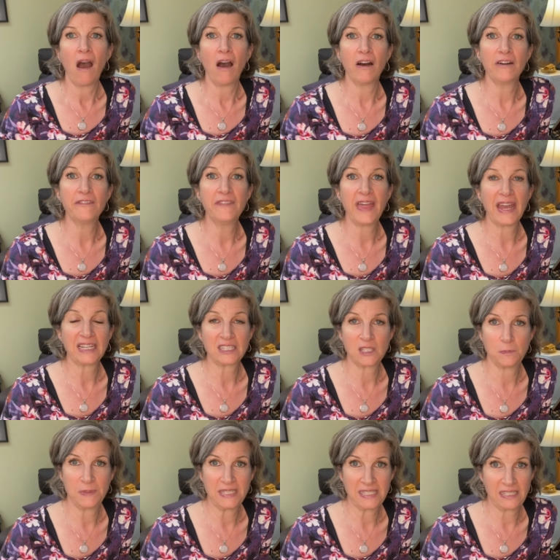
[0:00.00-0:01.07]
of that
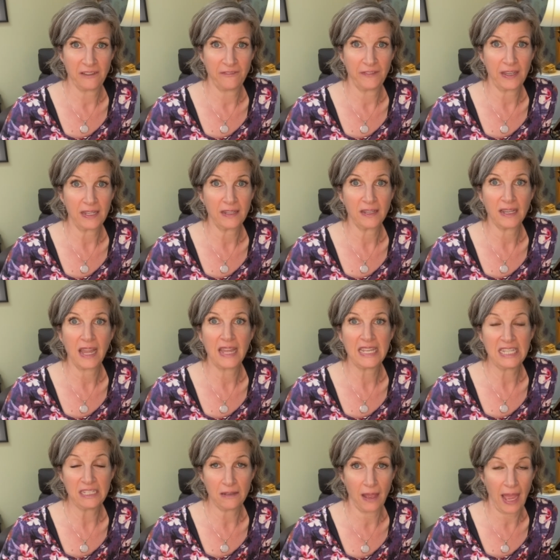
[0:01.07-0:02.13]
specific
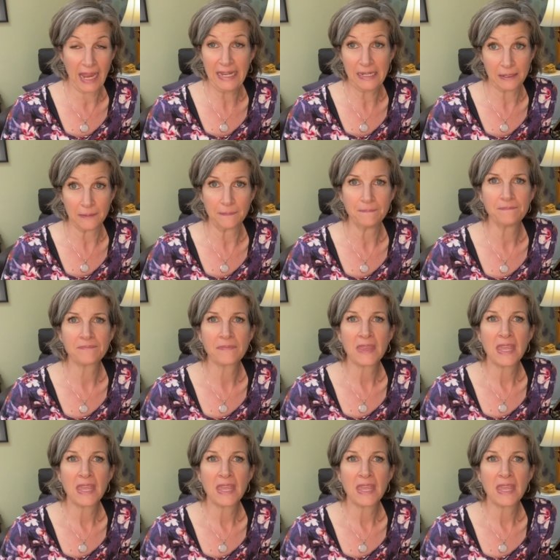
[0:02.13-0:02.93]
item